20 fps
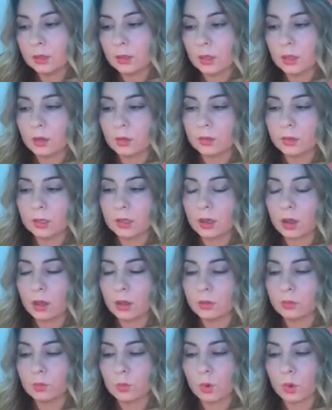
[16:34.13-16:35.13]
they only
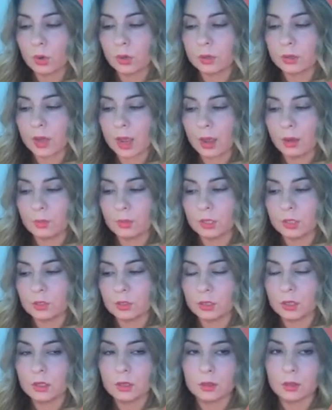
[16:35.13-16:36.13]
cause more
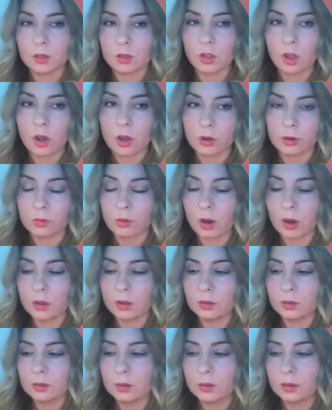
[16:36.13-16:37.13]
damage in the long
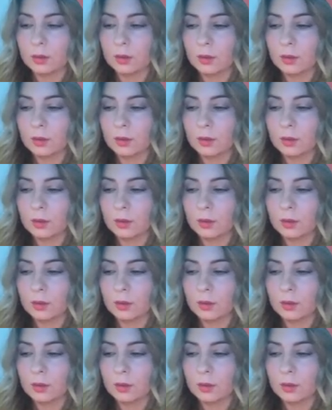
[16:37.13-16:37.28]
run.